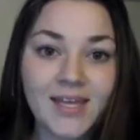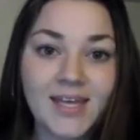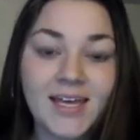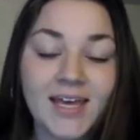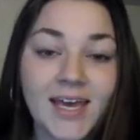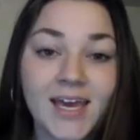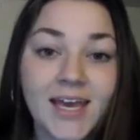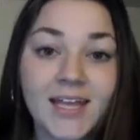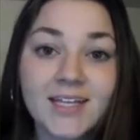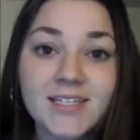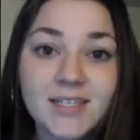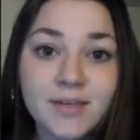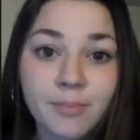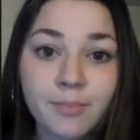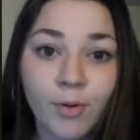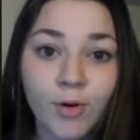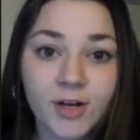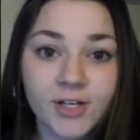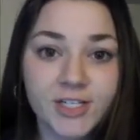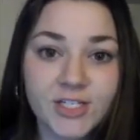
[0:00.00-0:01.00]
It is
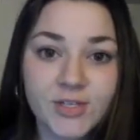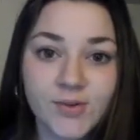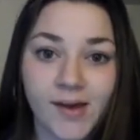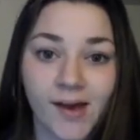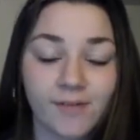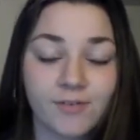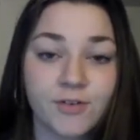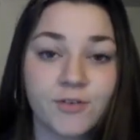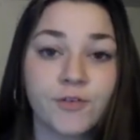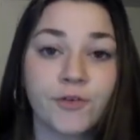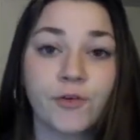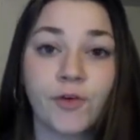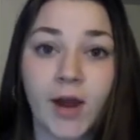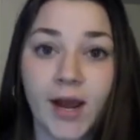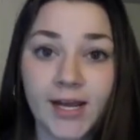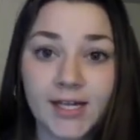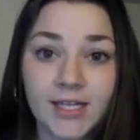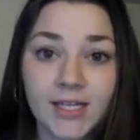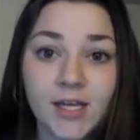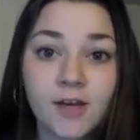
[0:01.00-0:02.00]
important to have a
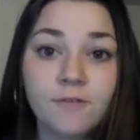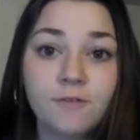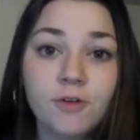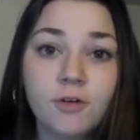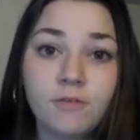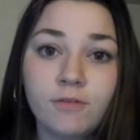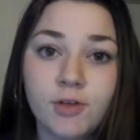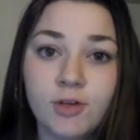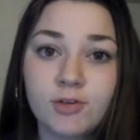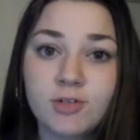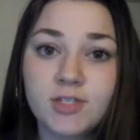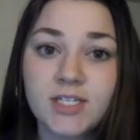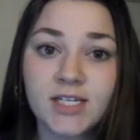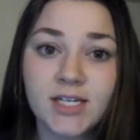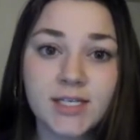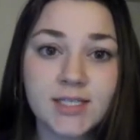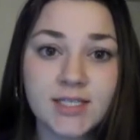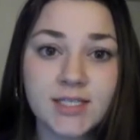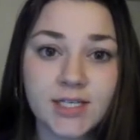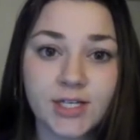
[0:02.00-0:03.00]
variety of reviews to
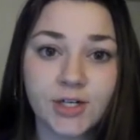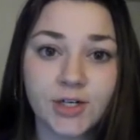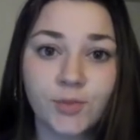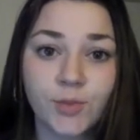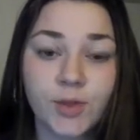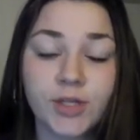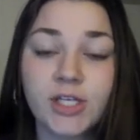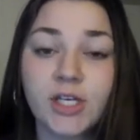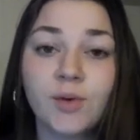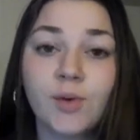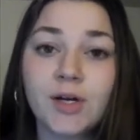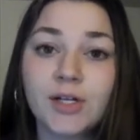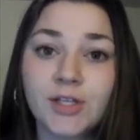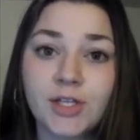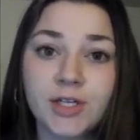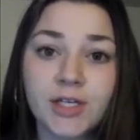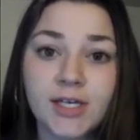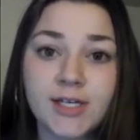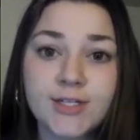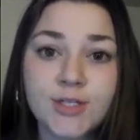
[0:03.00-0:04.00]
consider when you are
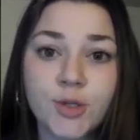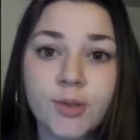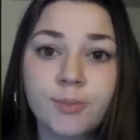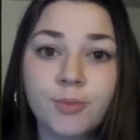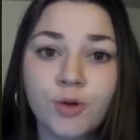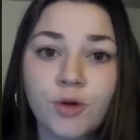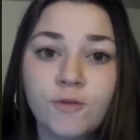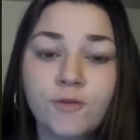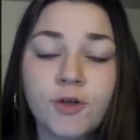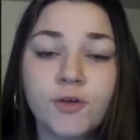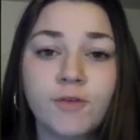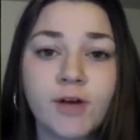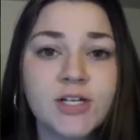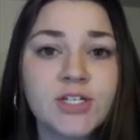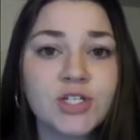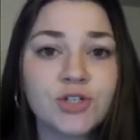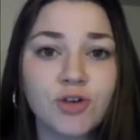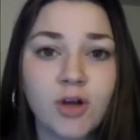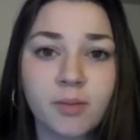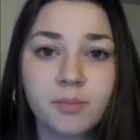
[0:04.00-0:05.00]
looking to improve your
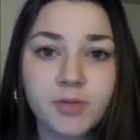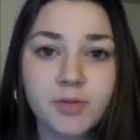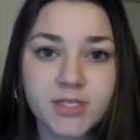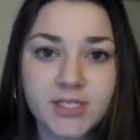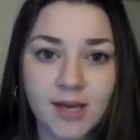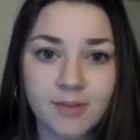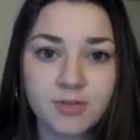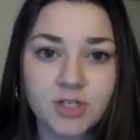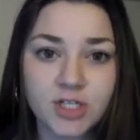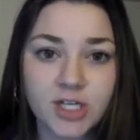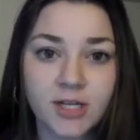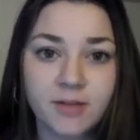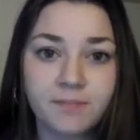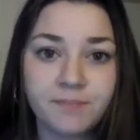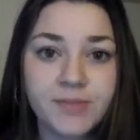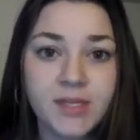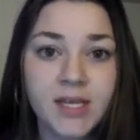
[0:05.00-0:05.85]
restaurant perception.